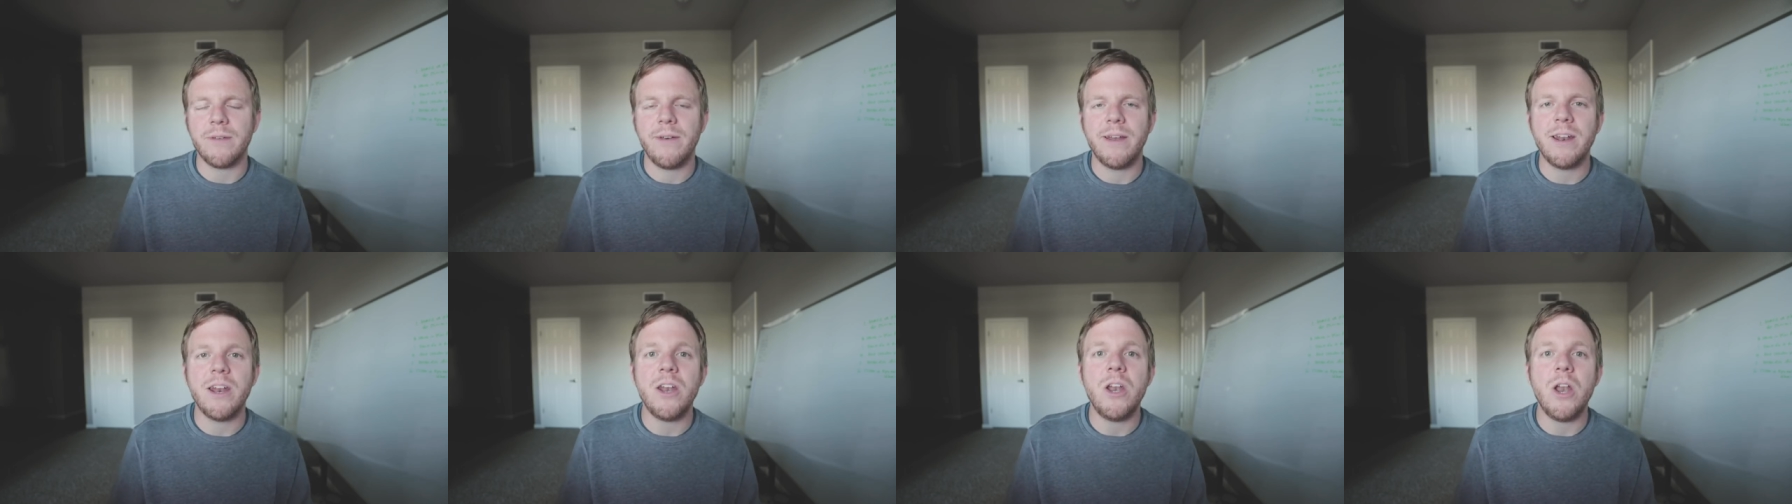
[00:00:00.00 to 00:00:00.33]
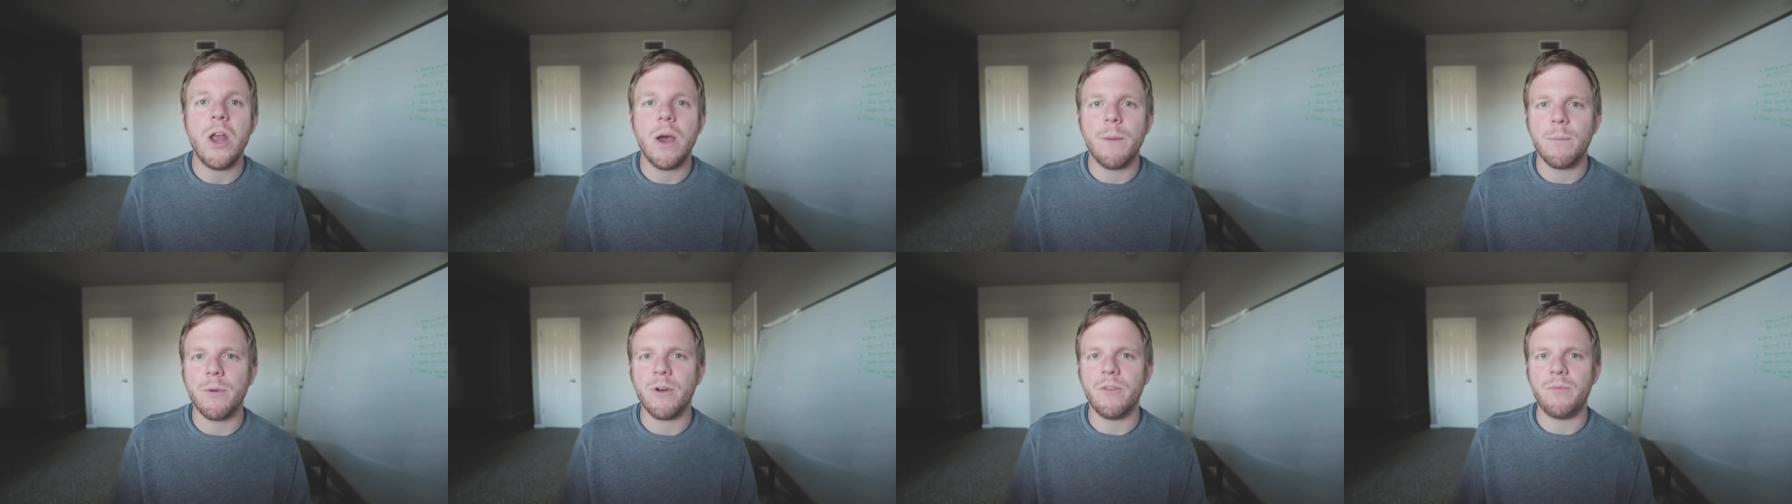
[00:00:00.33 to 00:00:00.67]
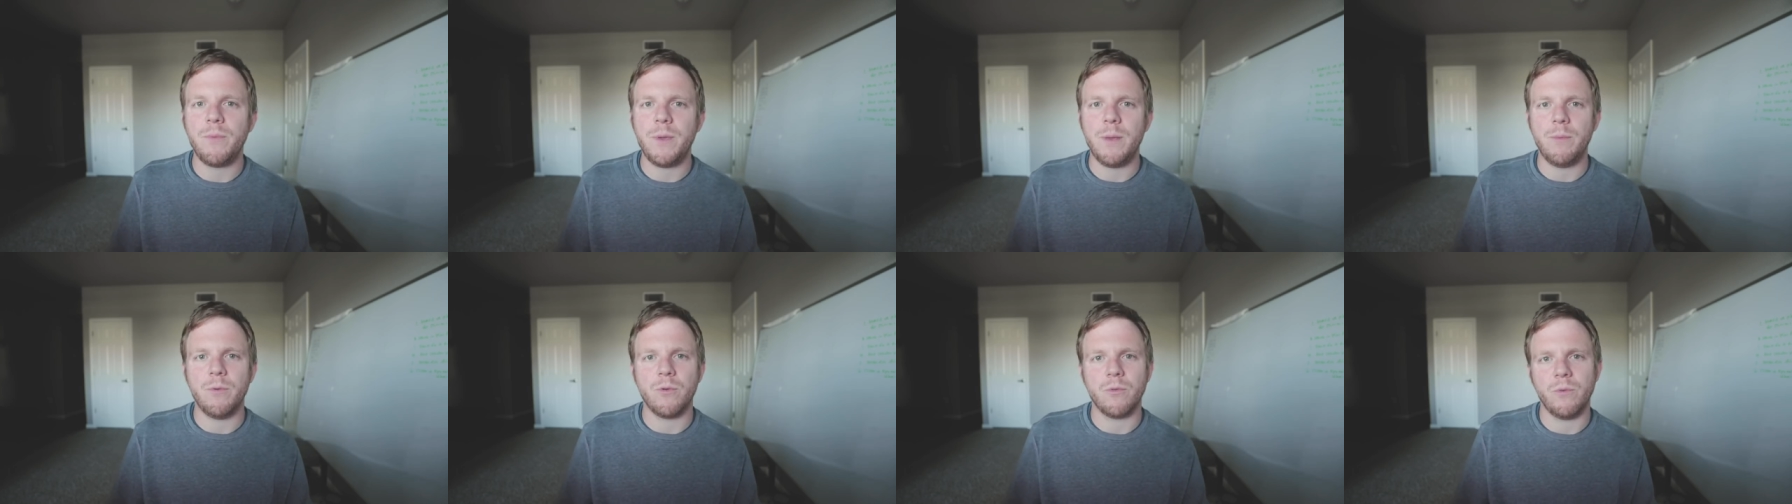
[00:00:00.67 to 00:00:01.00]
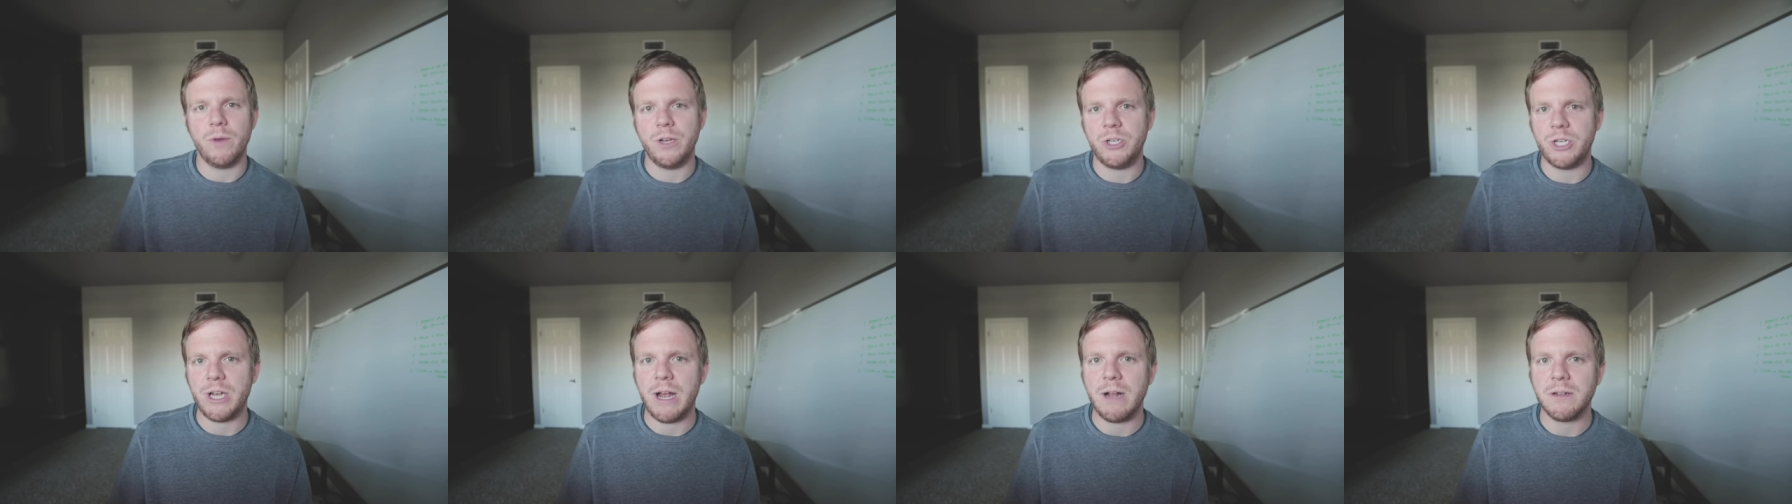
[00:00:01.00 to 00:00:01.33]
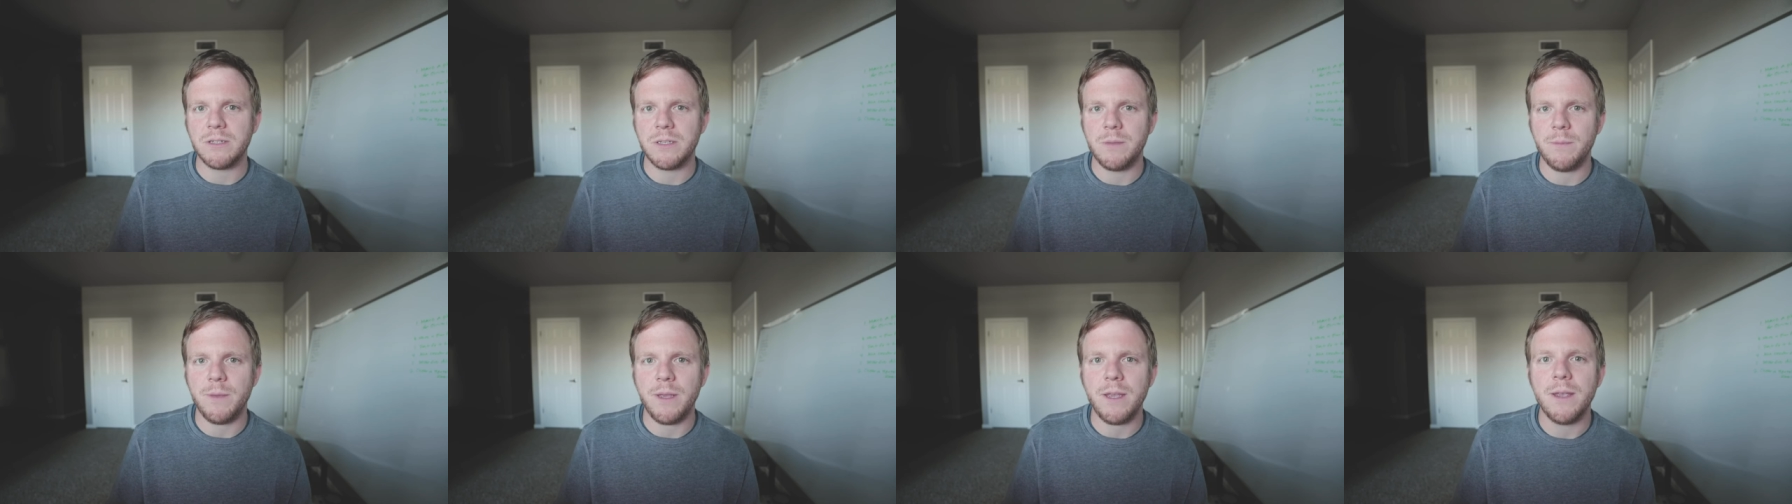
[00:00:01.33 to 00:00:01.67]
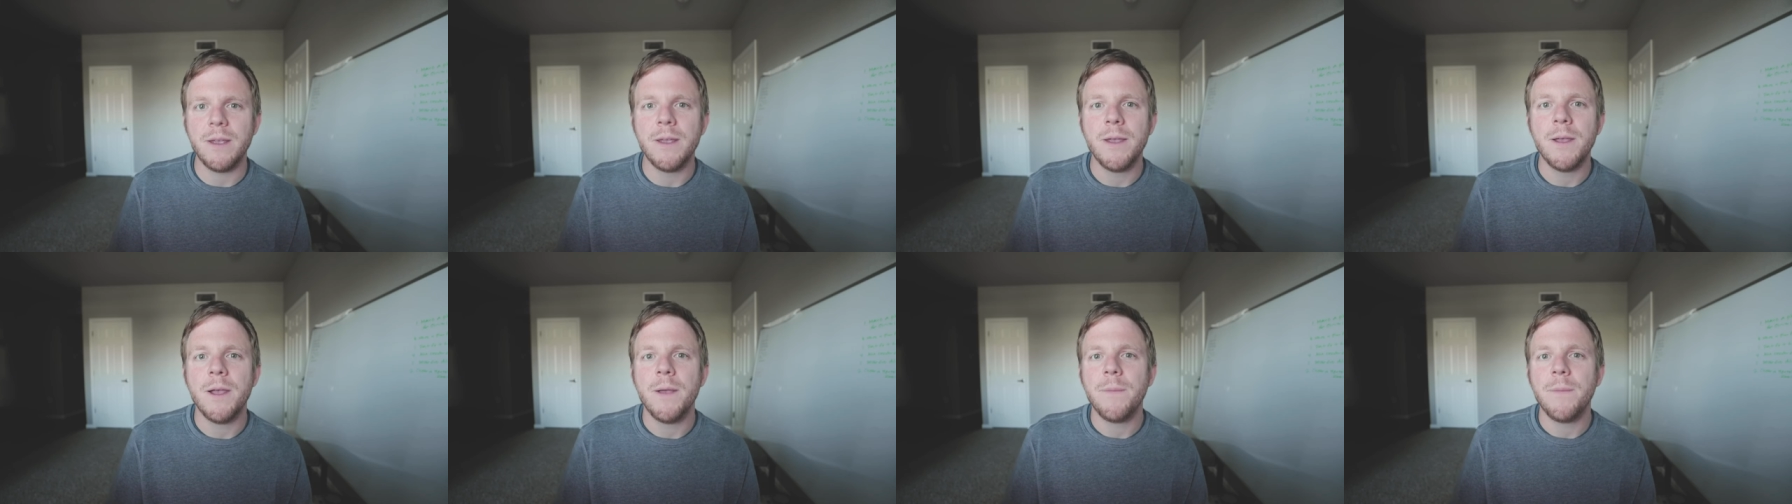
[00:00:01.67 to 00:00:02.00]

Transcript: I've had a number of people reach out to me